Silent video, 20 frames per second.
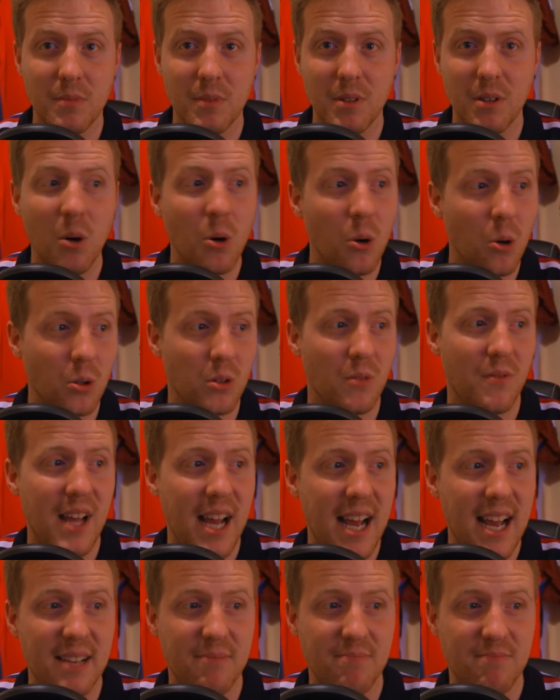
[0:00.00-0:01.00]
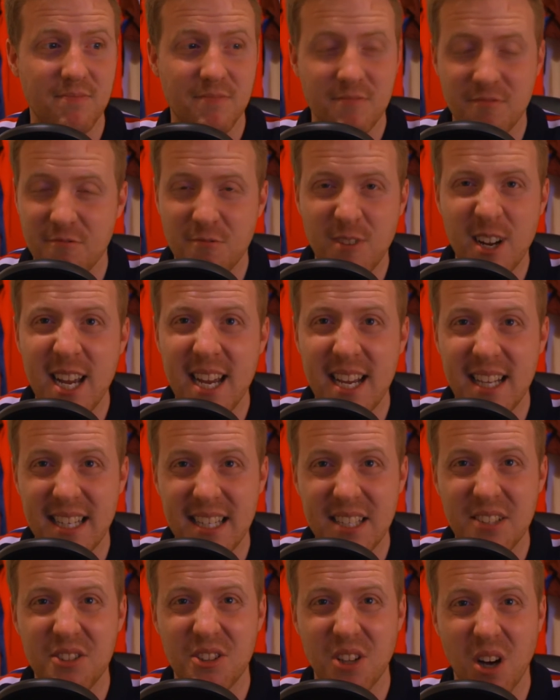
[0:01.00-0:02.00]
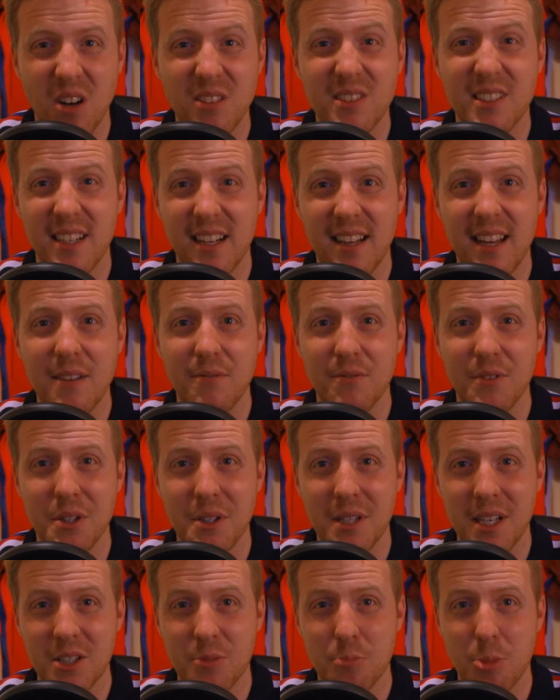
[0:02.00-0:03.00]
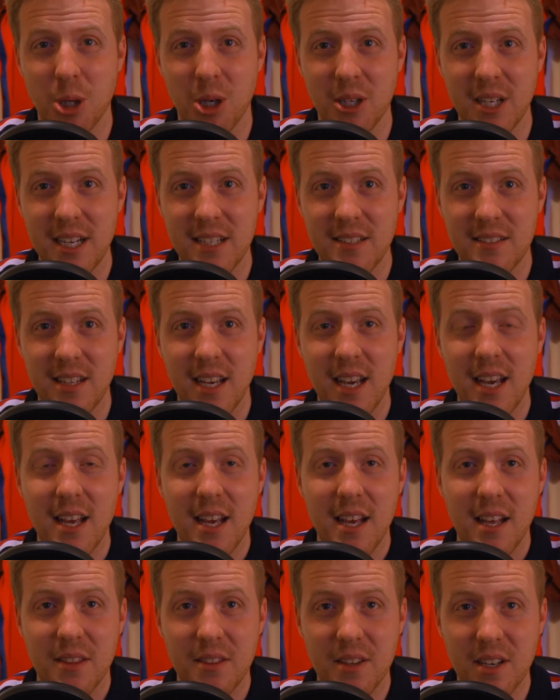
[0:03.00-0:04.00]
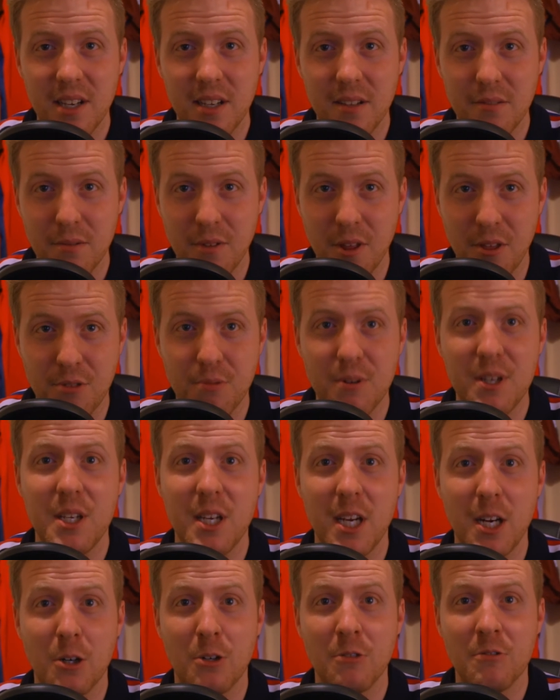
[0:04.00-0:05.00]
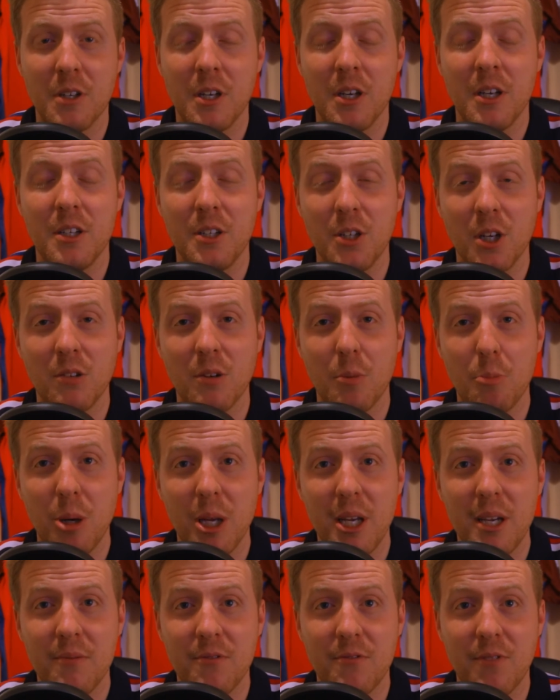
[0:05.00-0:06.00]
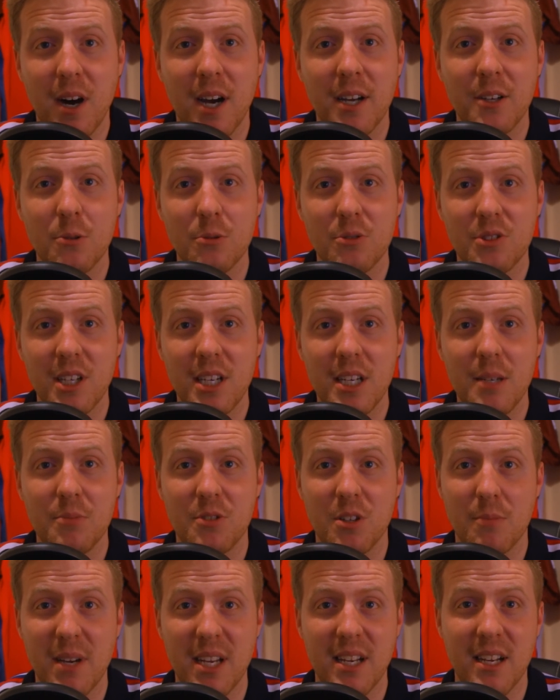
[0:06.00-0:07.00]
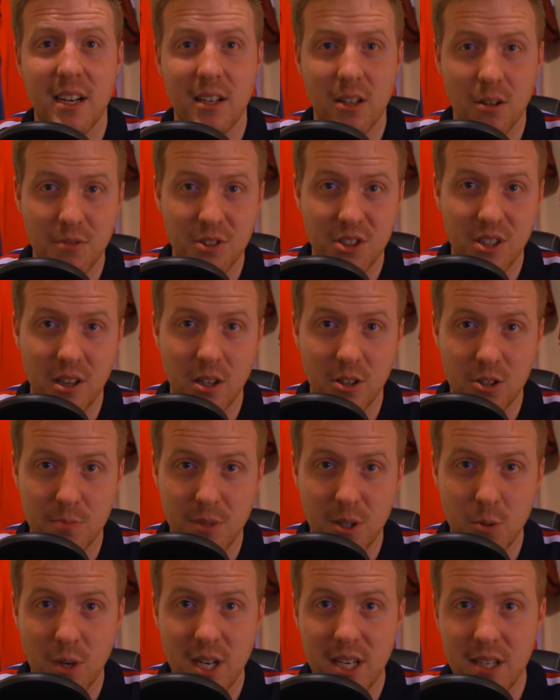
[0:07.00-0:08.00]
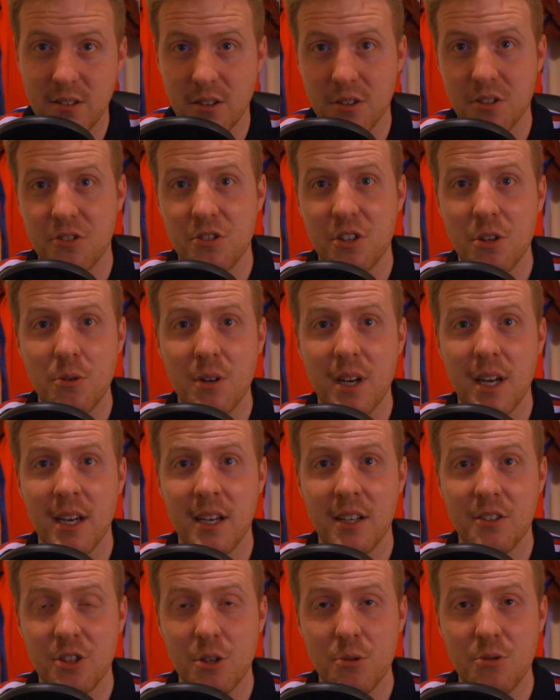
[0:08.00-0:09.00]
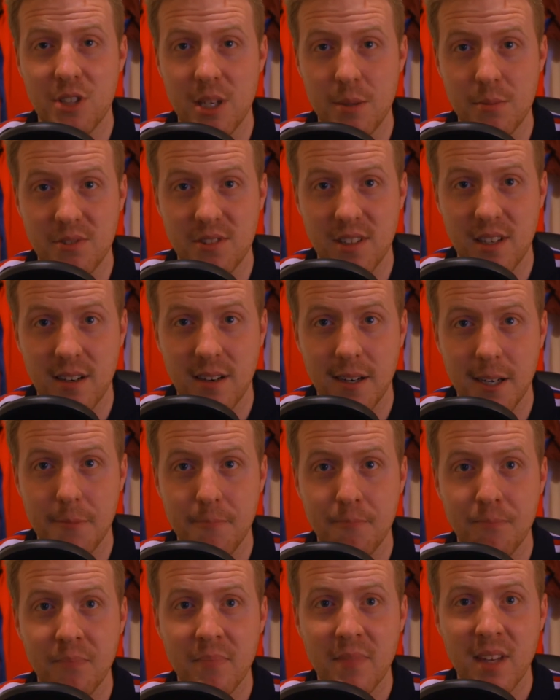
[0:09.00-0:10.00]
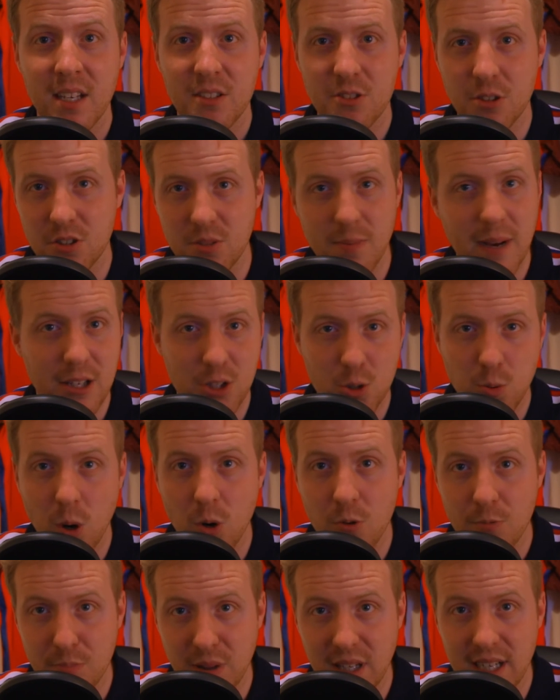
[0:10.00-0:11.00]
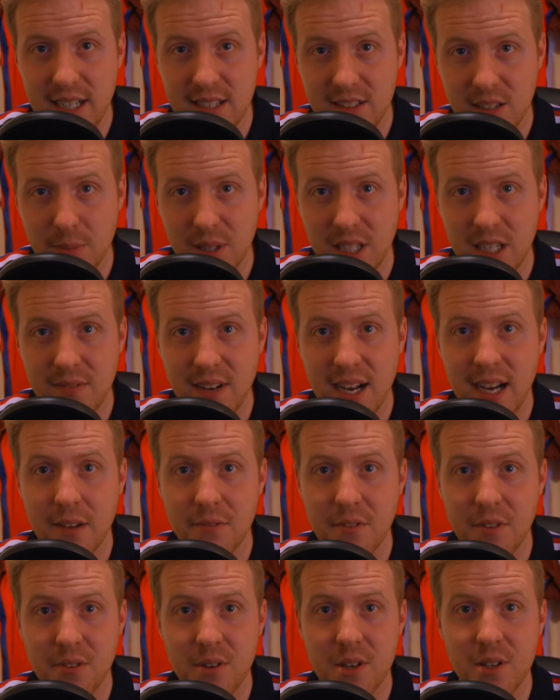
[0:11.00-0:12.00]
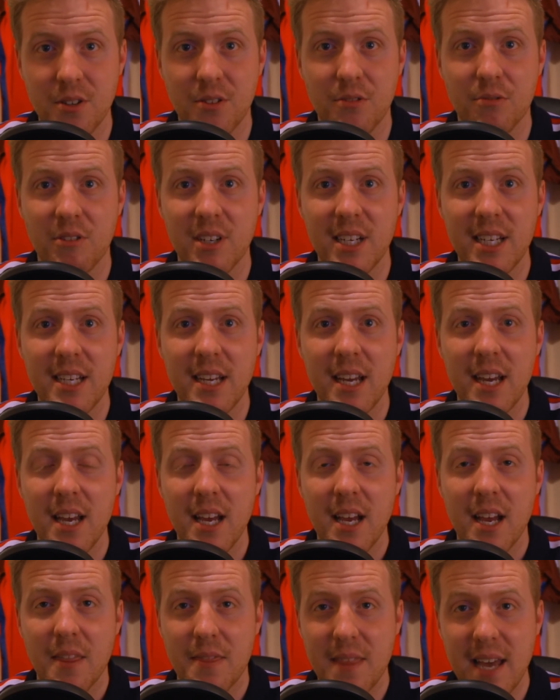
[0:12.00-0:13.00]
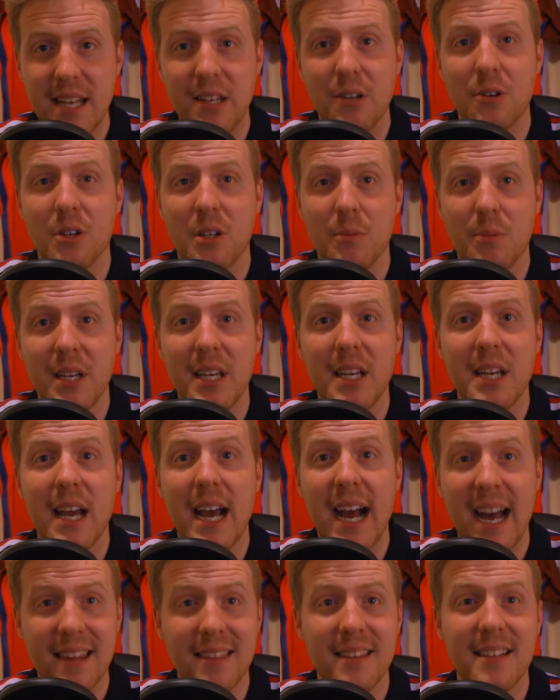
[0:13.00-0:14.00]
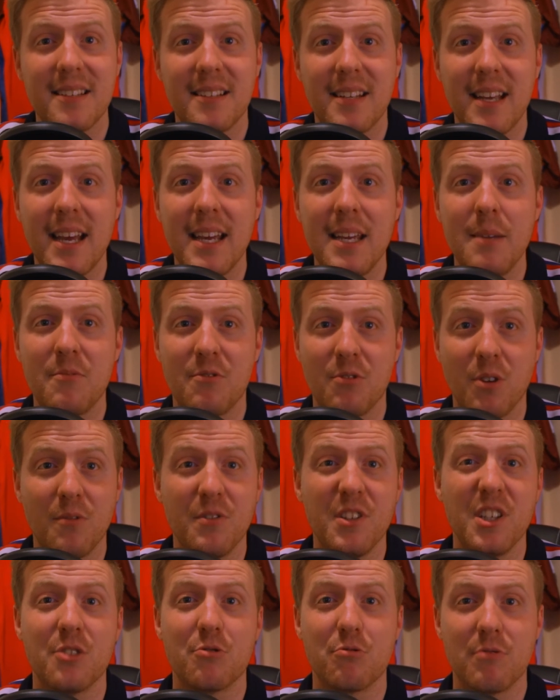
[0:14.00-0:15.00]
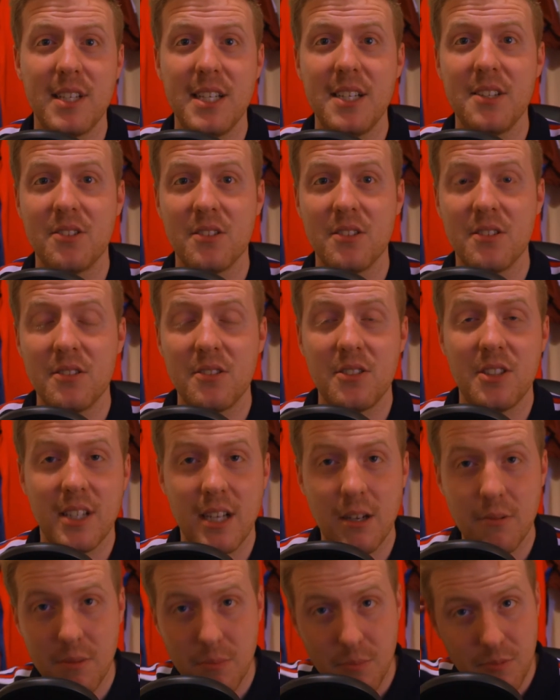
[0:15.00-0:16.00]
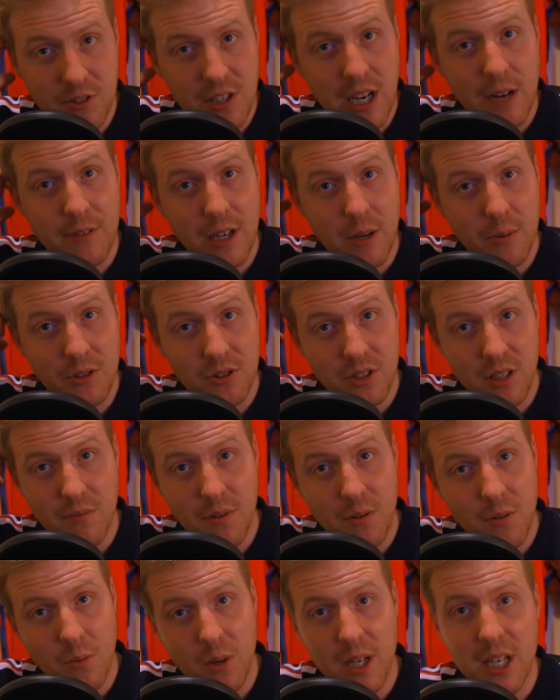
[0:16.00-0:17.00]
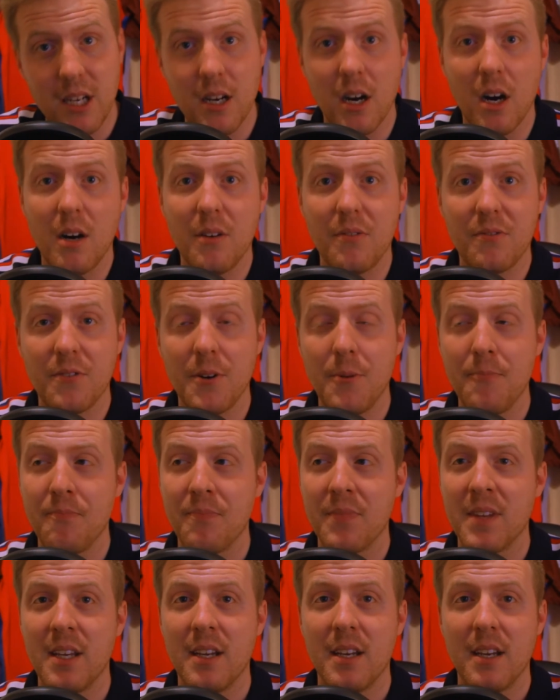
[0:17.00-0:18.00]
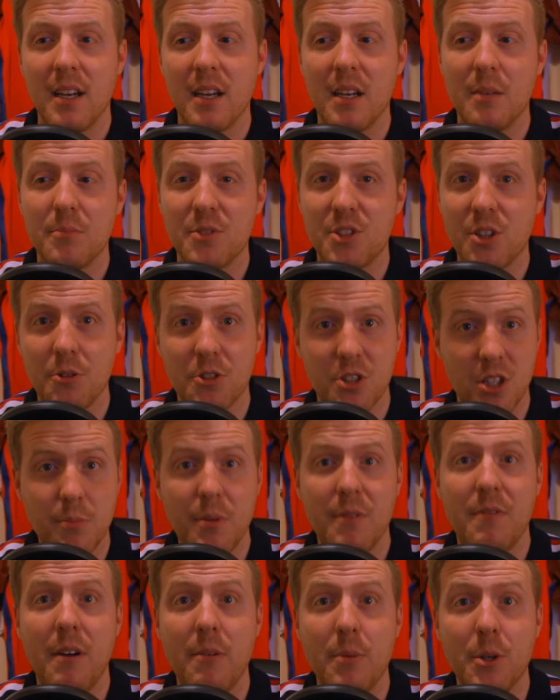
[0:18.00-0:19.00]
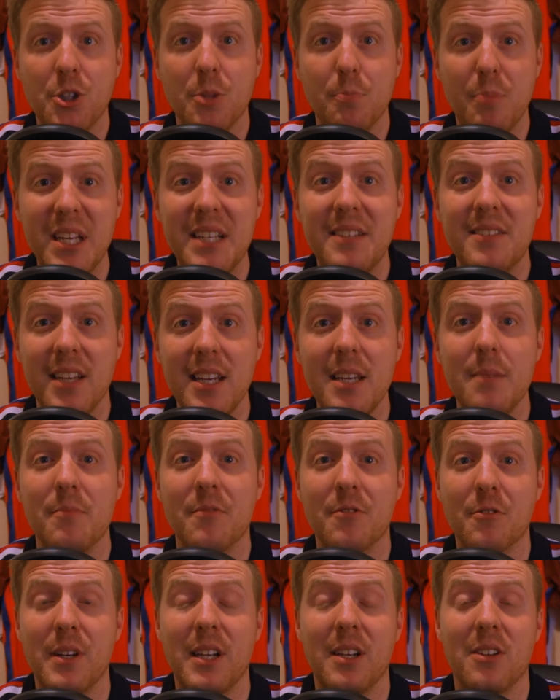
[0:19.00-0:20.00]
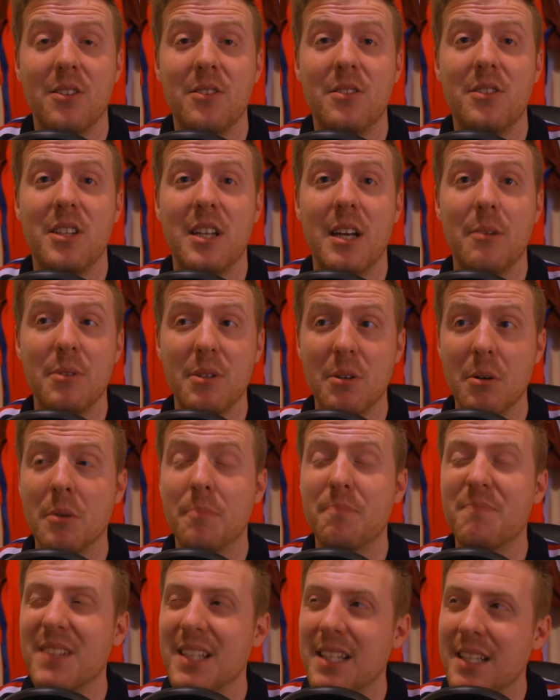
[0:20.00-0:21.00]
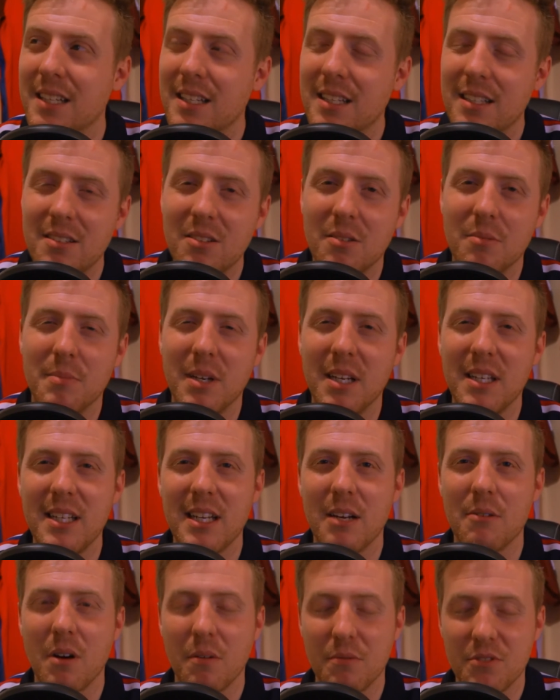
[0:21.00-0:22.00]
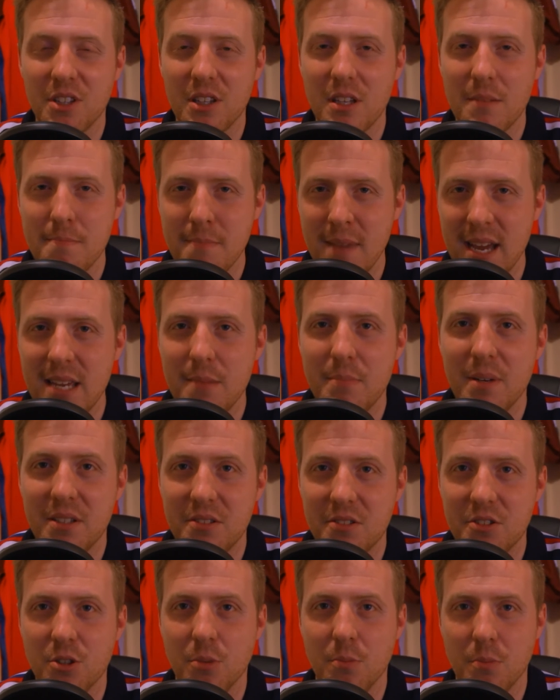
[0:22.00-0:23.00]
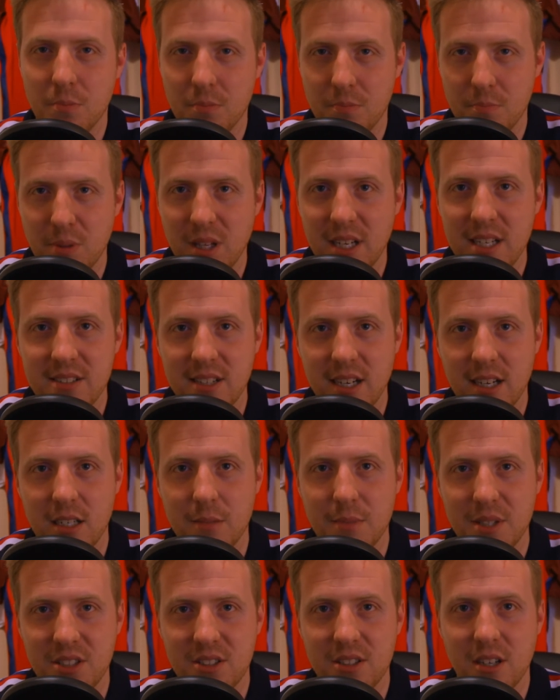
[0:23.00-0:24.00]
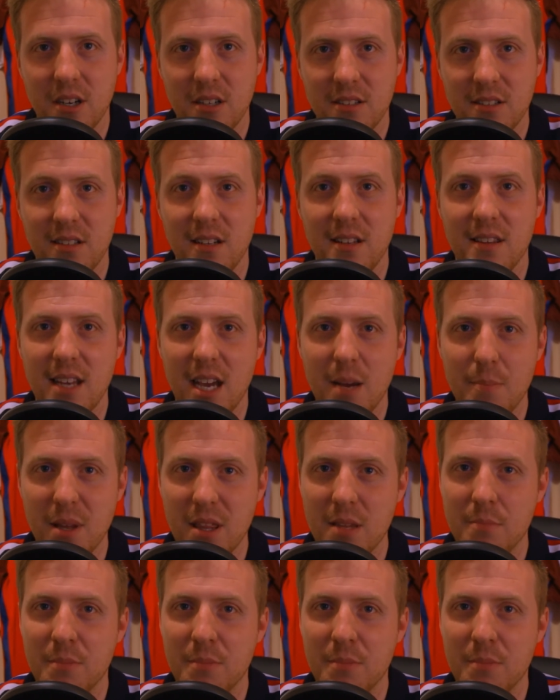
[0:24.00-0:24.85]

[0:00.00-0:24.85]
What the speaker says: all of their really starting 11, let's be honest. The three-year European final team, so Man United obviously lost midweek, you've got the two teams tonight, so it's about 12 players I believe out of the 33. They're not going to be at this game for obvious reasons. You know, Southgate wants to give them the week off. So it's going to be very much a B team for England. You know, obviously there may be some players that are going to be starting in there, but the